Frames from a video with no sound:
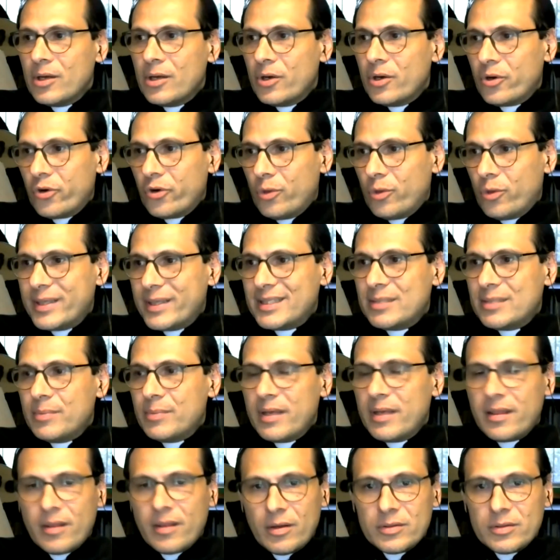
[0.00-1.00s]
Robert
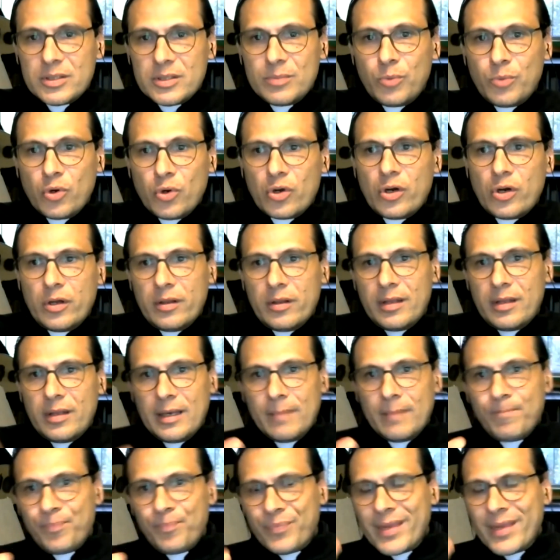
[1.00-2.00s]
Smithall's book on the
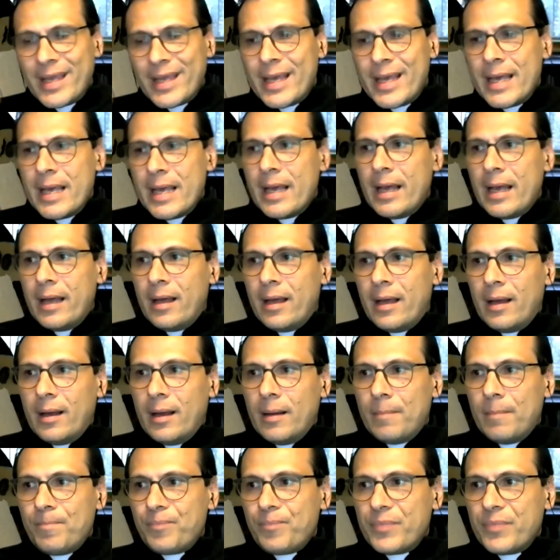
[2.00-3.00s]

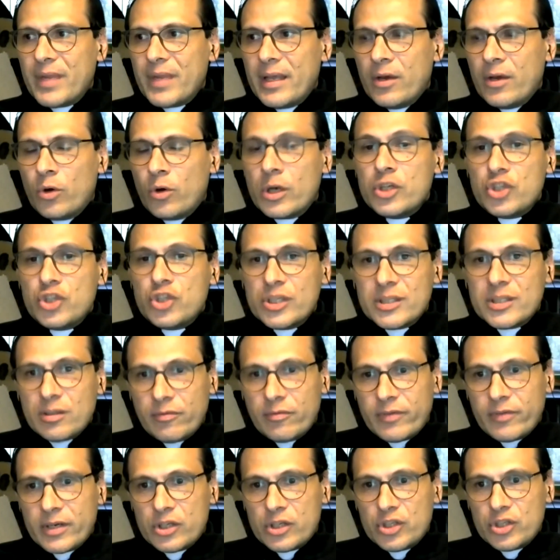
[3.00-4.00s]
origins of
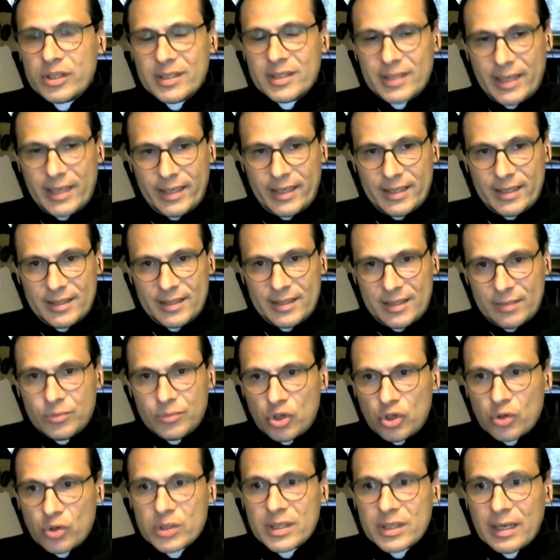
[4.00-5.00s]
Christian Zionism
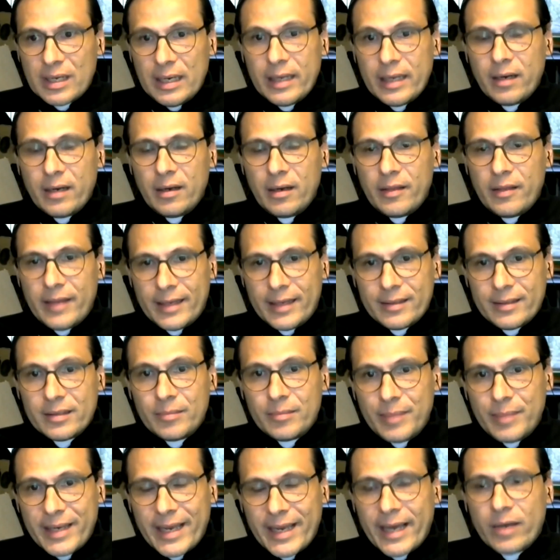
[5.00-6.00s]
shows clearly that it
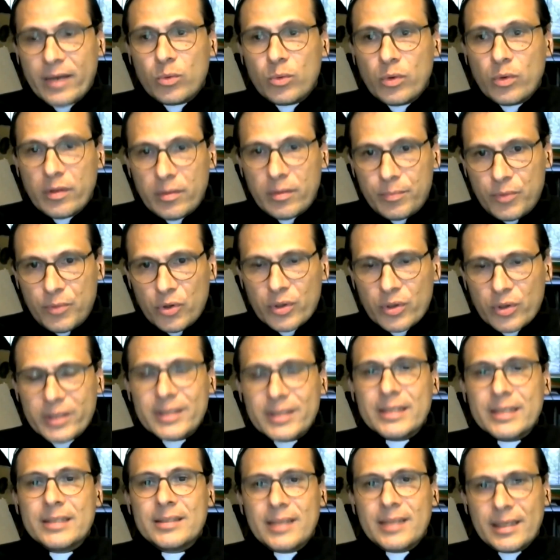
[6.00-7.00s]
began with
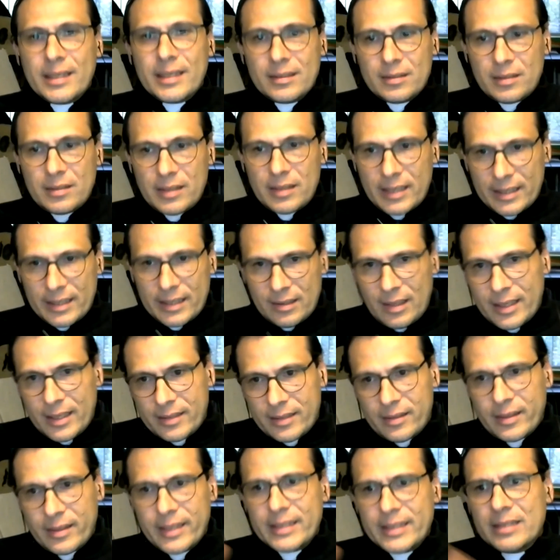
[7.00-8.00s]
Puritans and
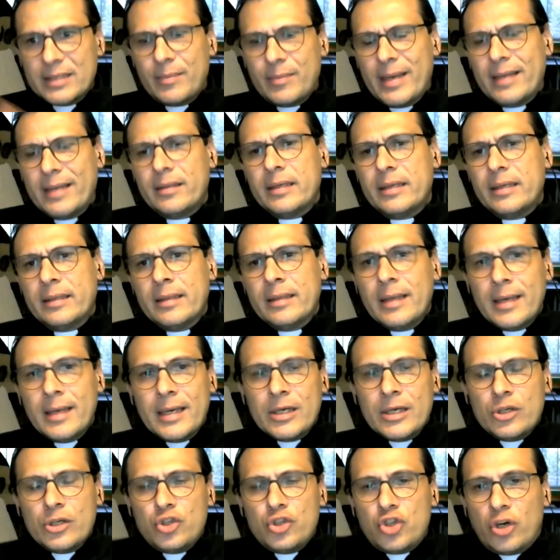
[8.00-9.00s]
later expanded.
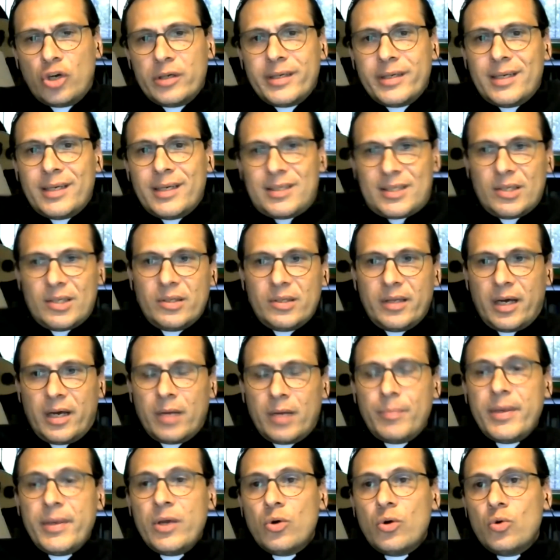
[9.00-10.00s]
John Nelson
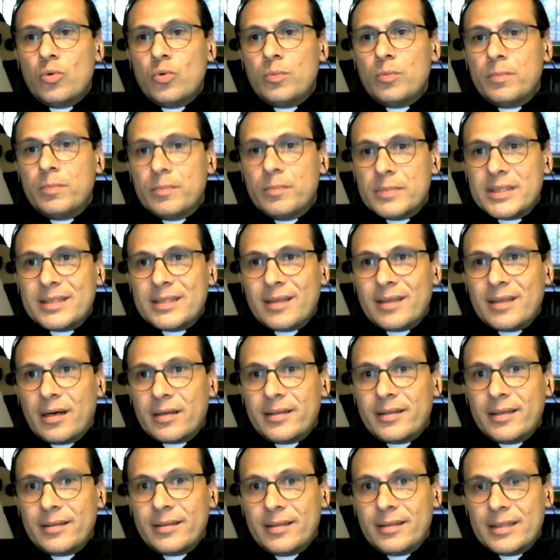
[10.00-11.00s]
Darby, who
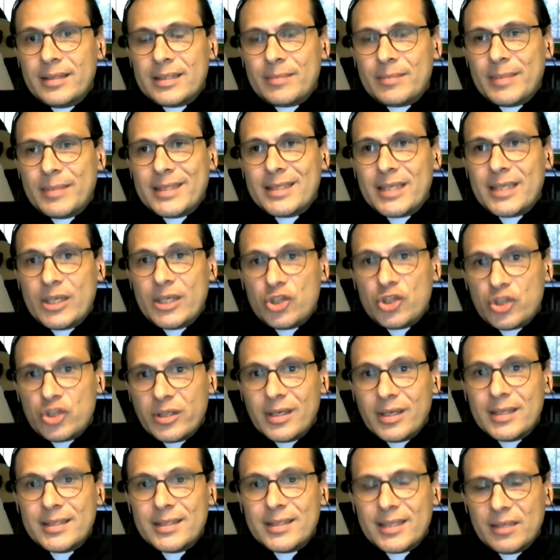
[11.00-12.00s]
started
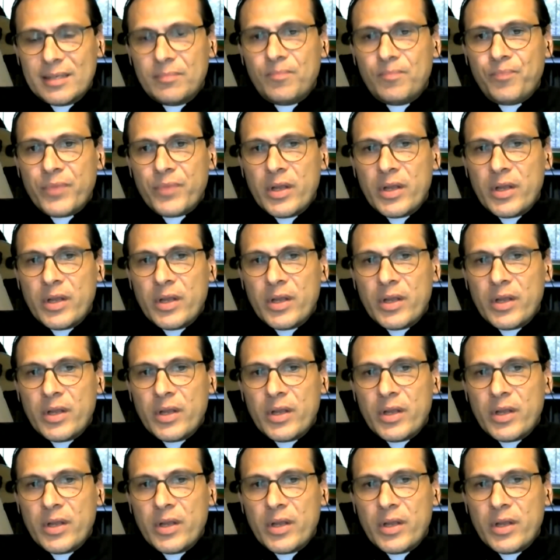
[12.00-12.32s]
dispensationalism,